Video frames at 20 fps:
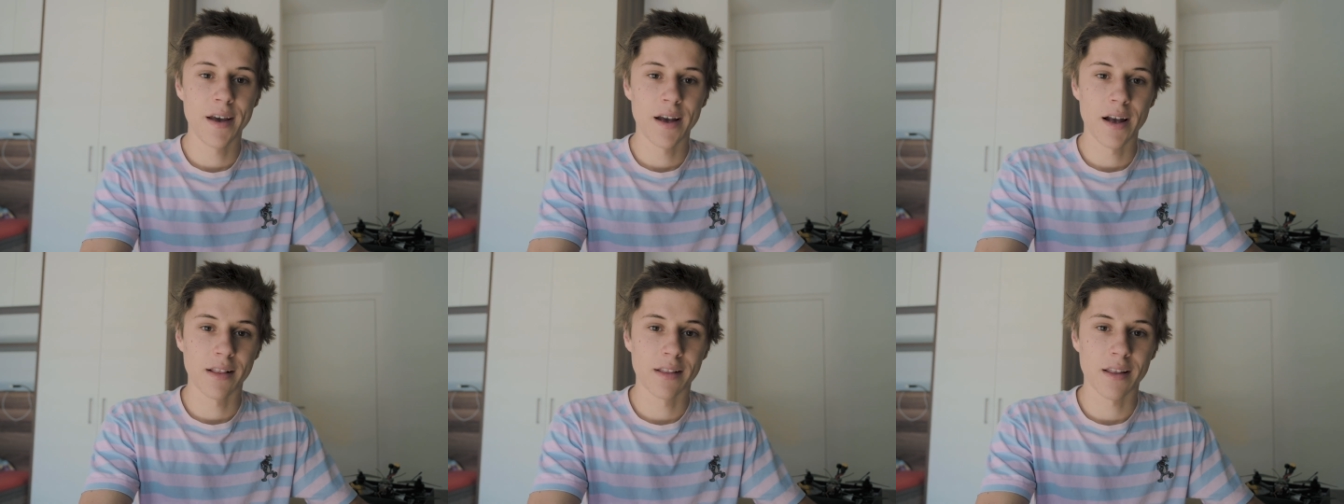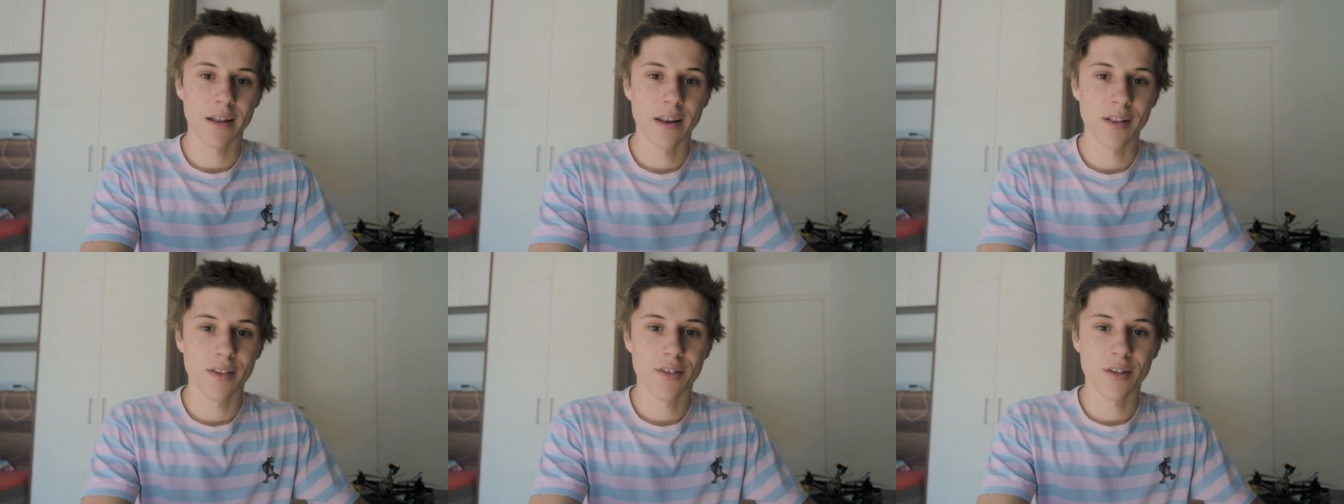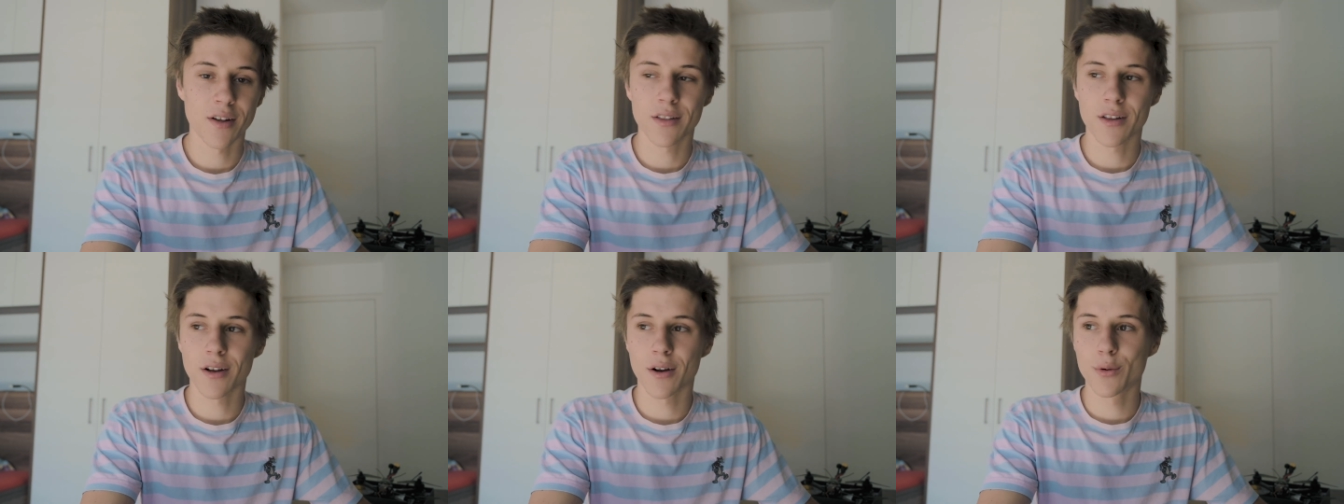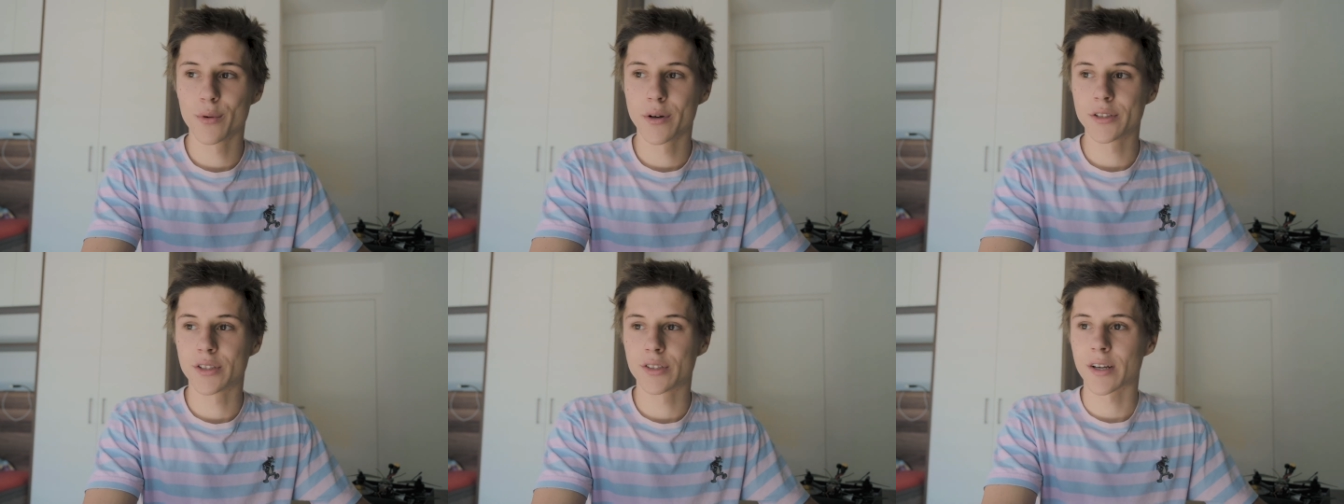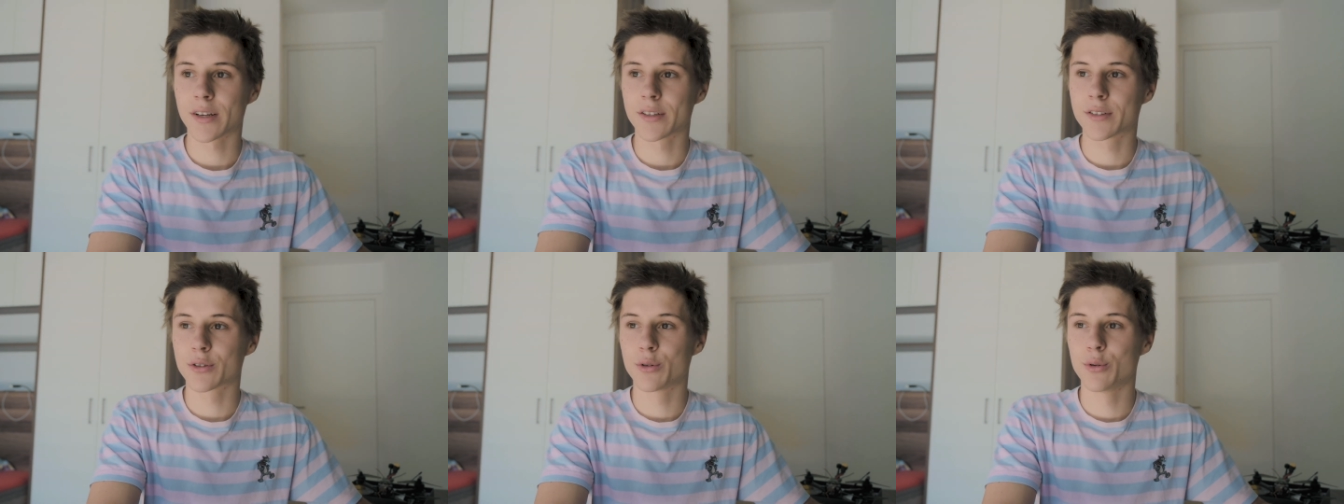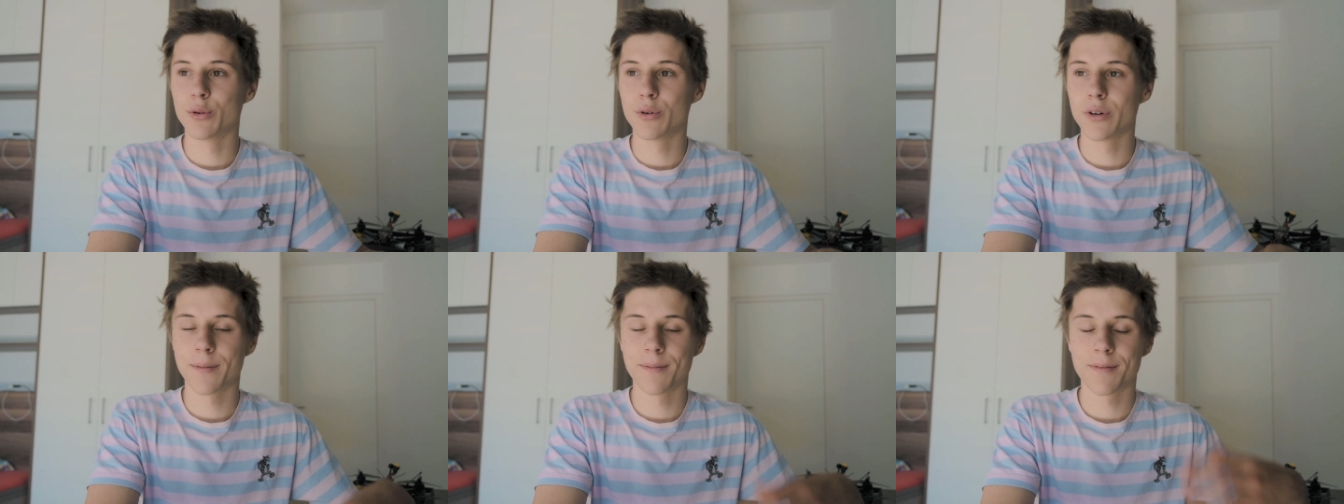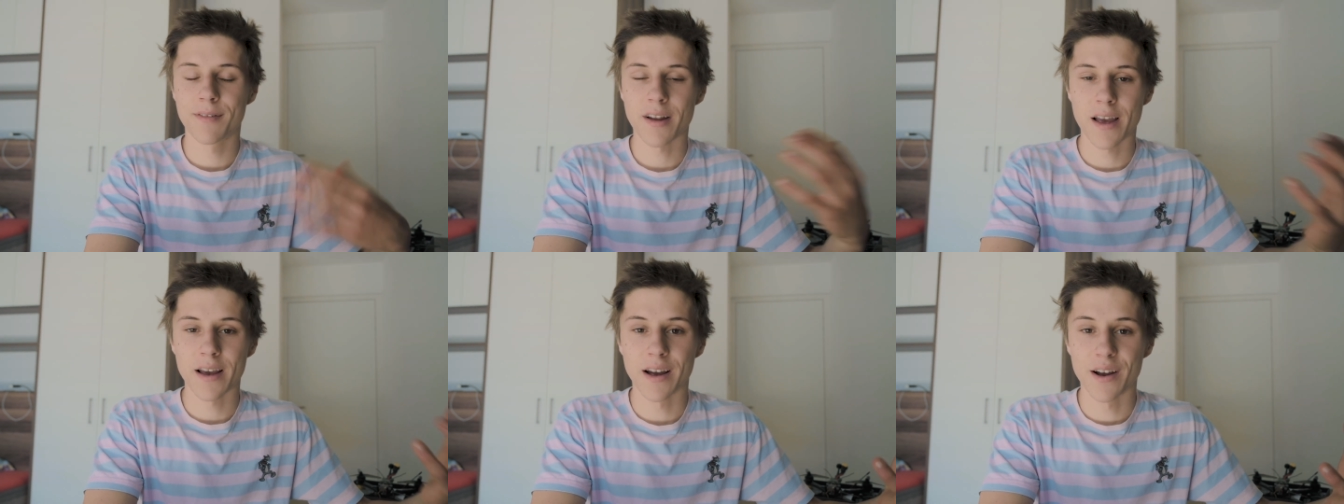and that it's not always just cool and
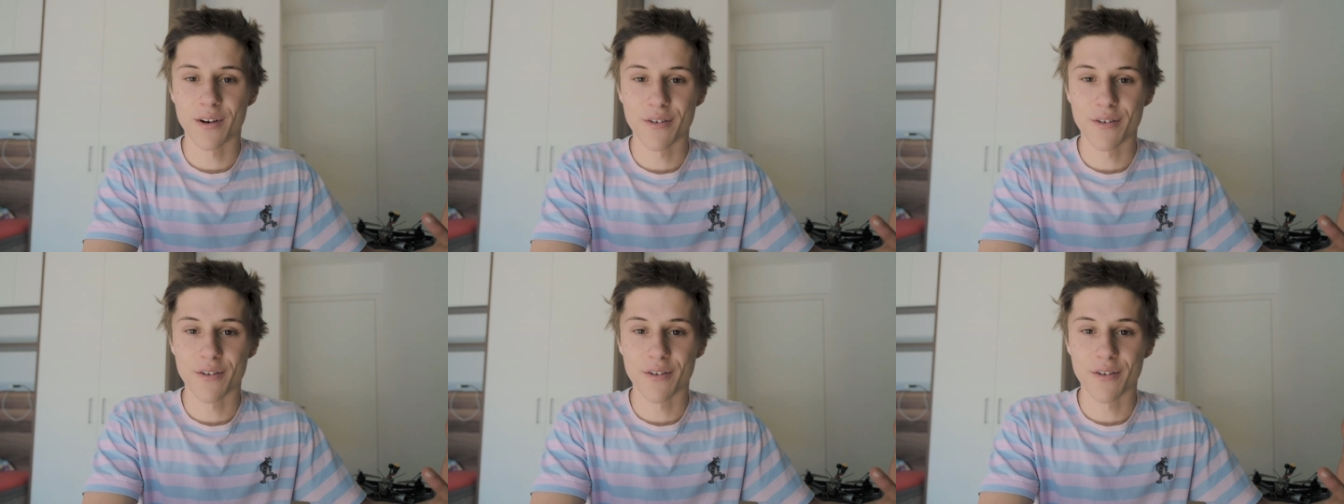flying